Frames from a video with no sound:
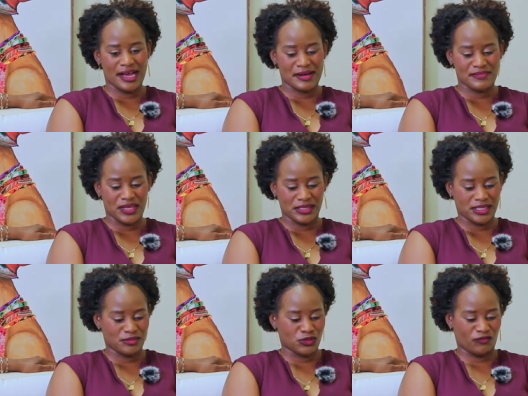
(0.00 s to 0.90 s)
Um, in
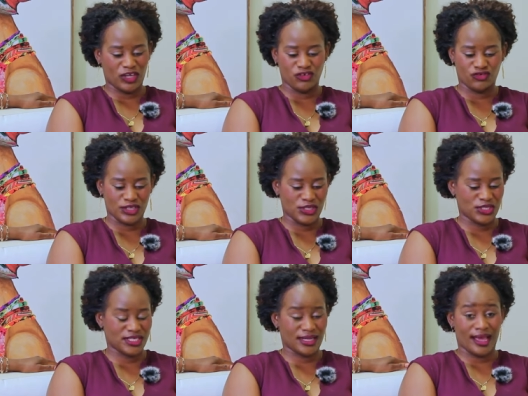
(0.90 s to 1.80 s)
terms of
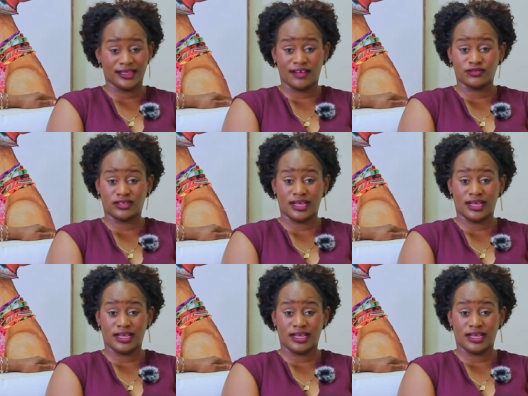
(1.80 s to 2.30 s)
interests, I love to